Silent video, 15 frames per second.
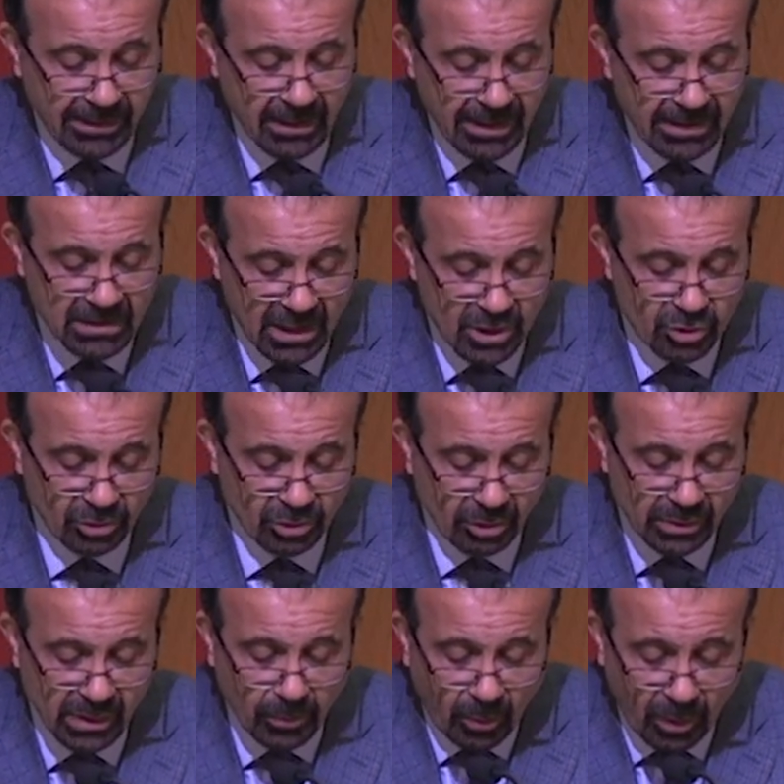realization
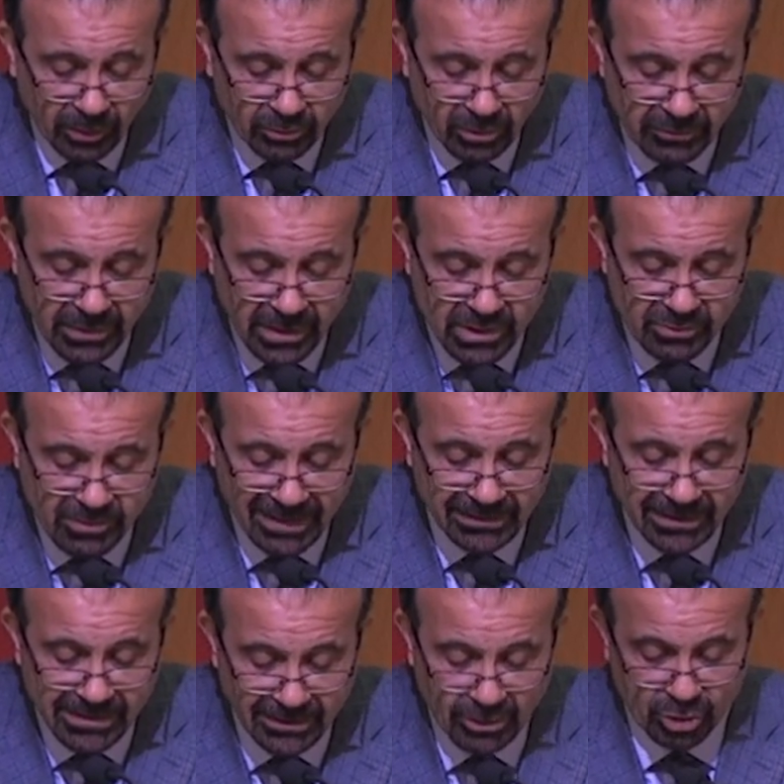on the part of the
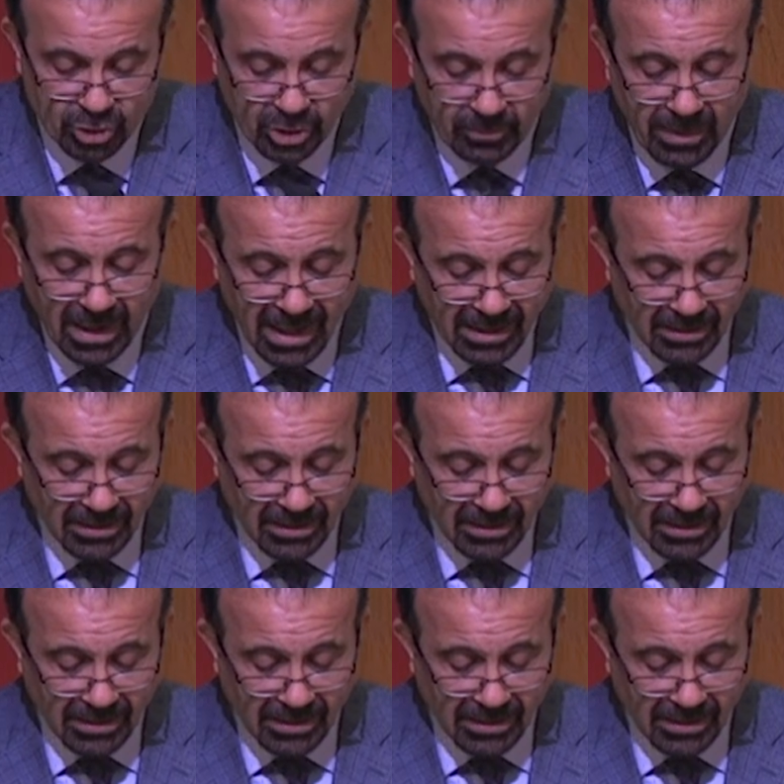Israeli leadership